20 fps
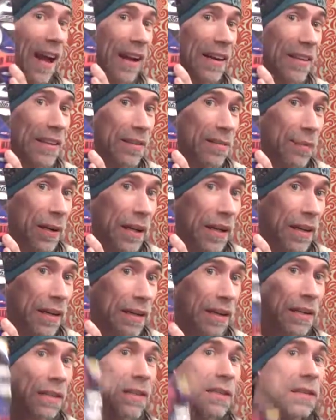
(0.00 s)
I didn't make
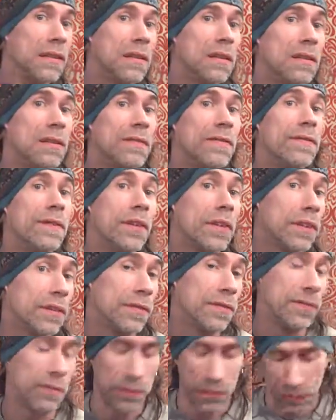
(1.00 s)
a little video
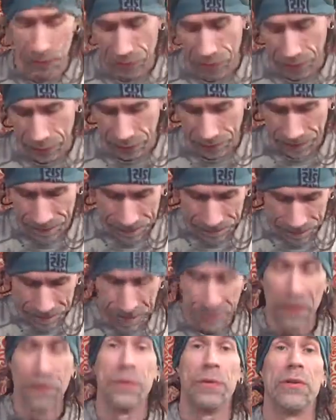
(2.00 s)
for. So
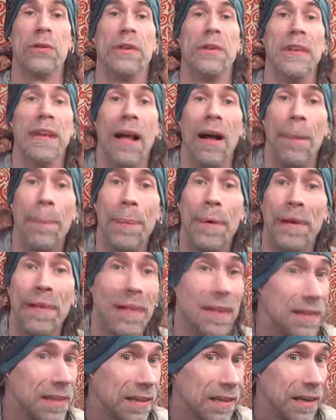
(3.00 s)
we're doing it now. Better
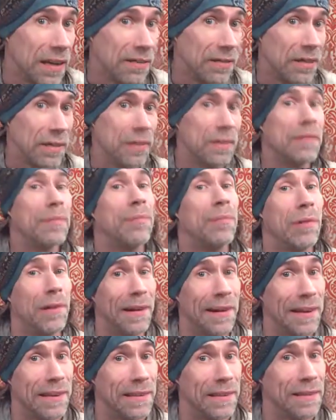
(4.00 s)
late than never.
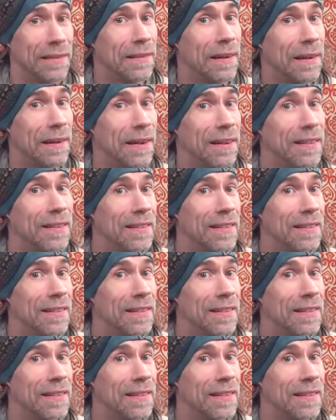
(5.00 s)
Brandon, right?